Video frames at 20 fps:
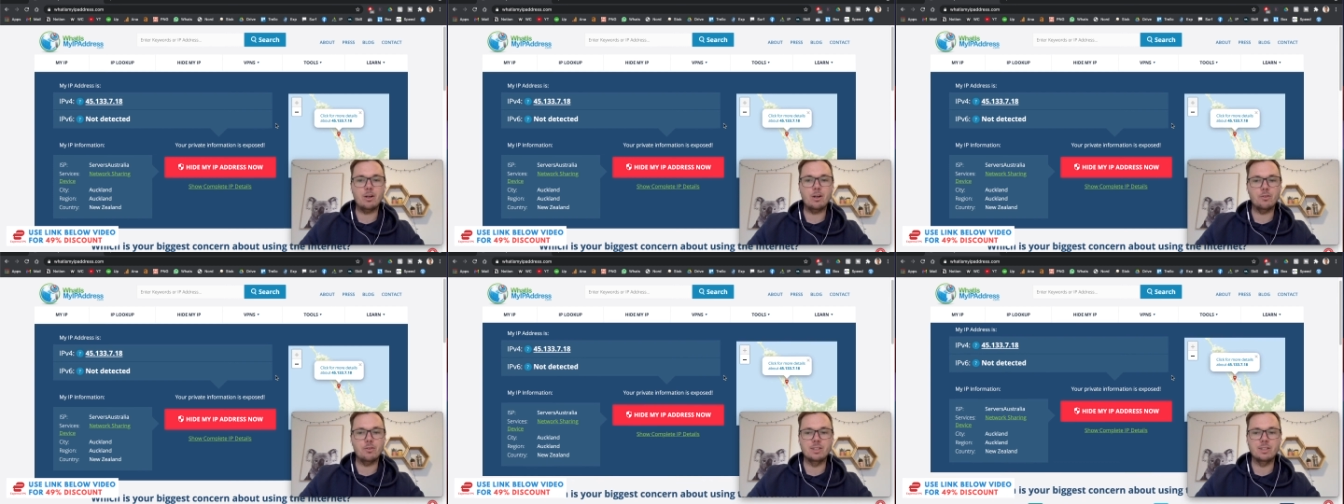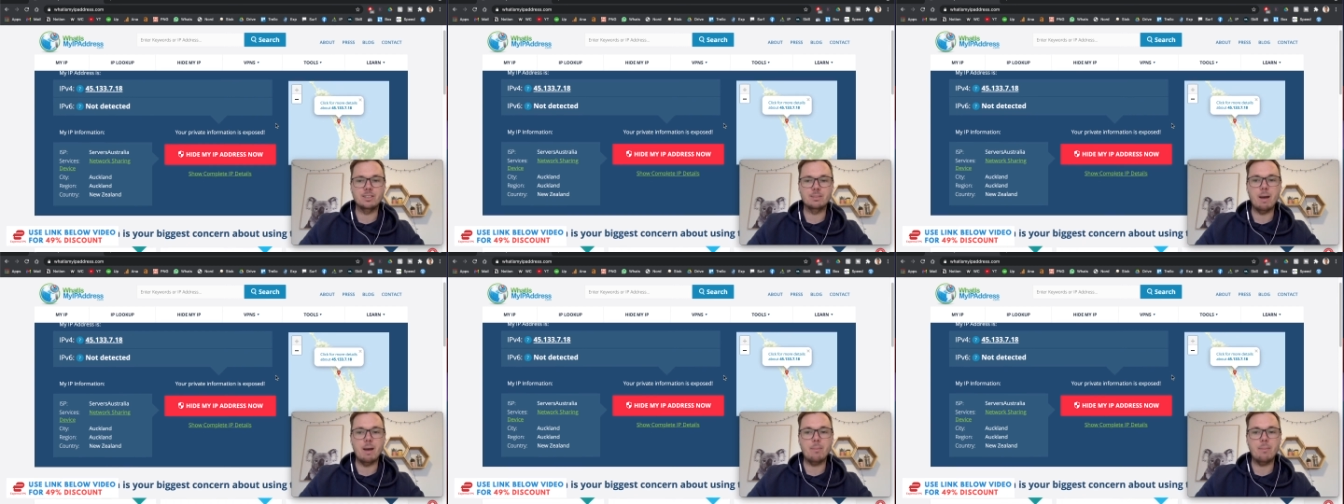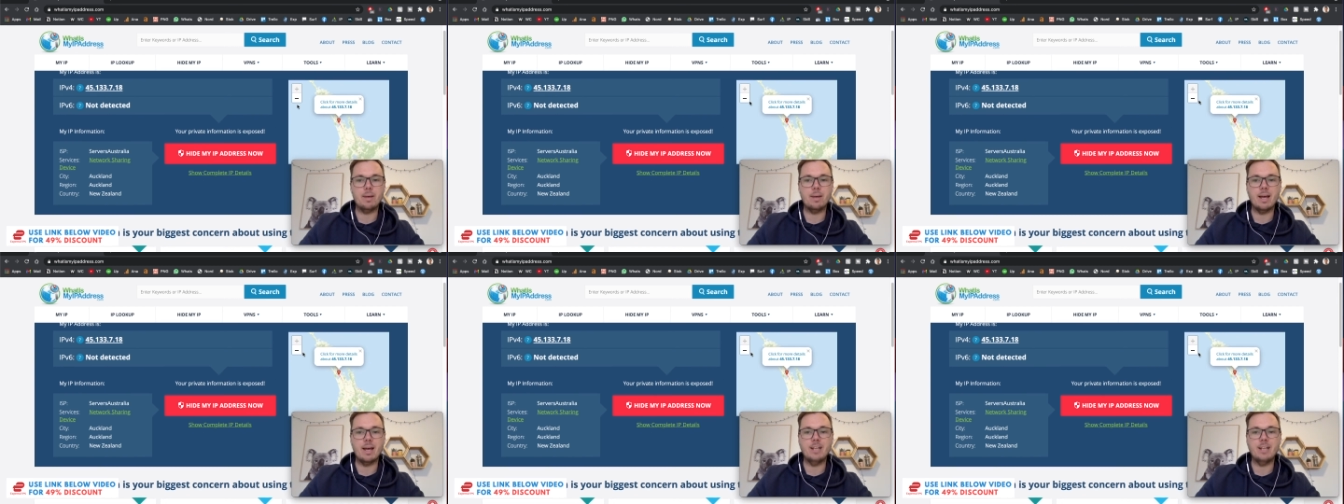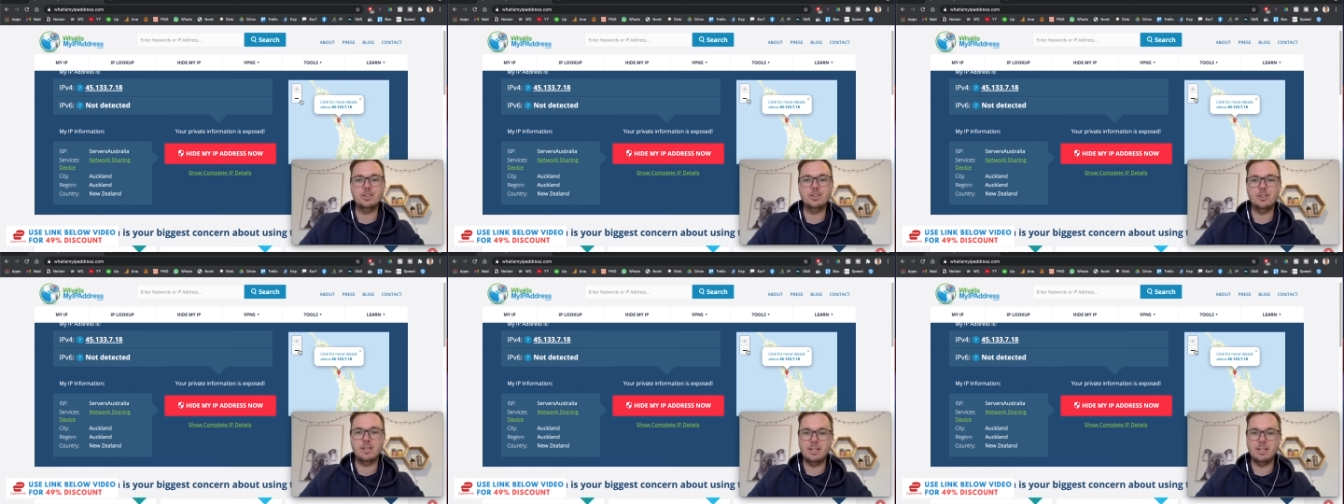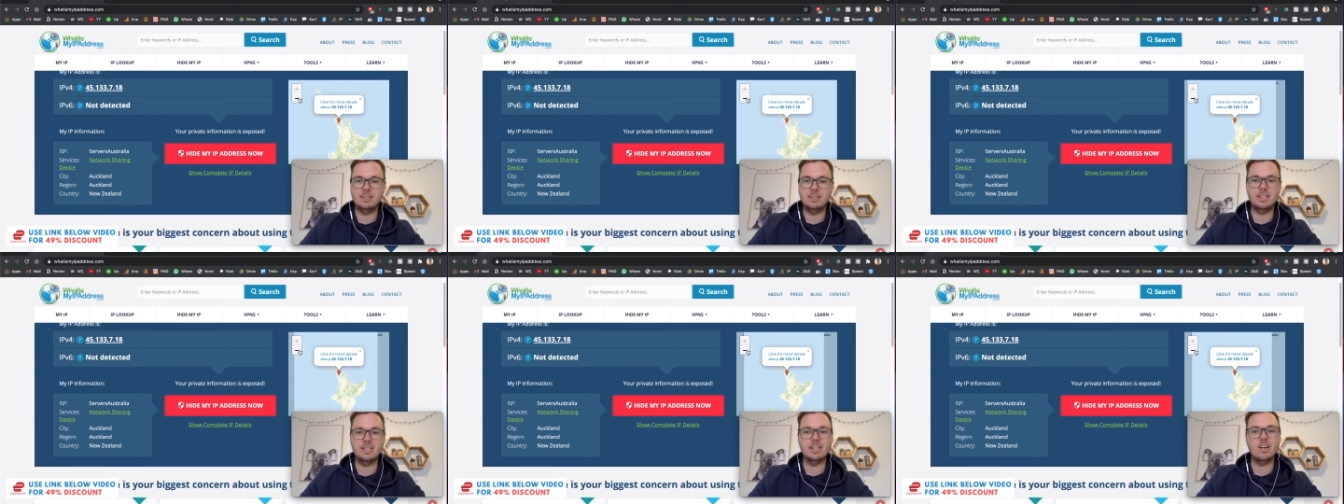on this map here, as you
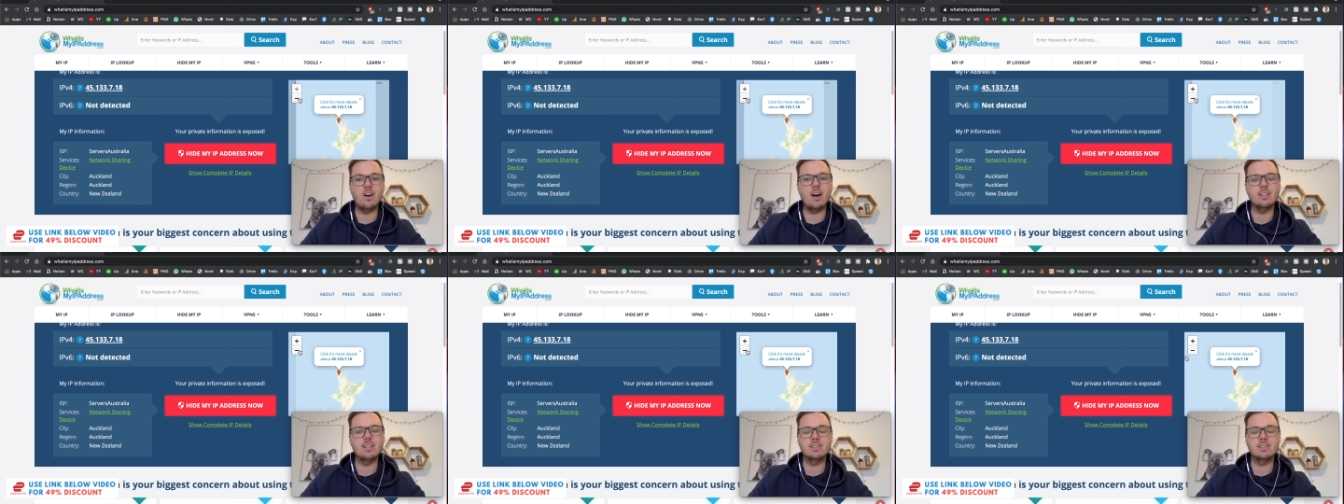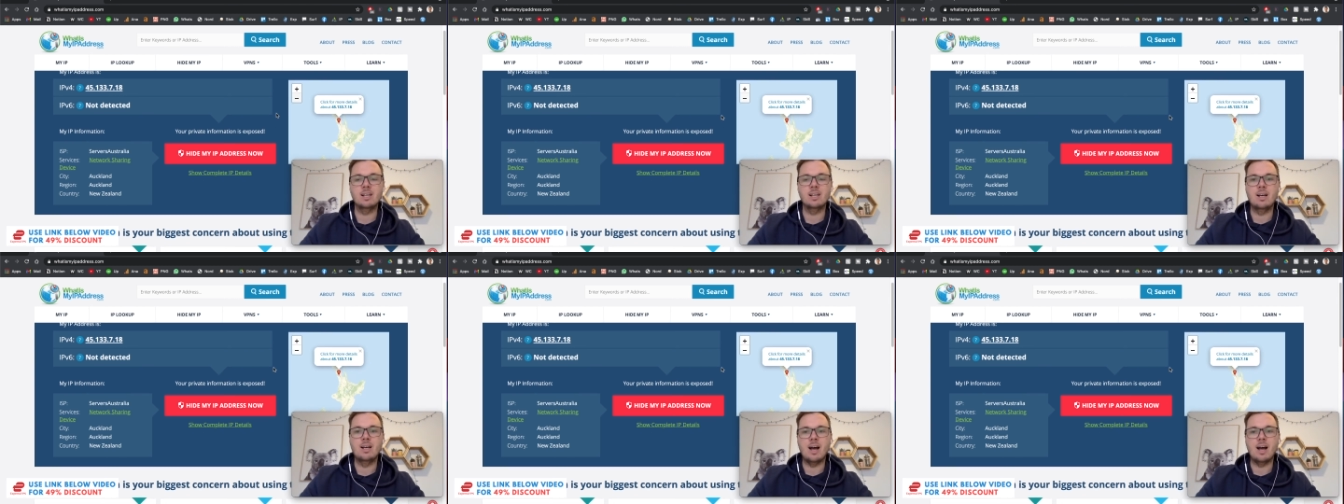can see, guys,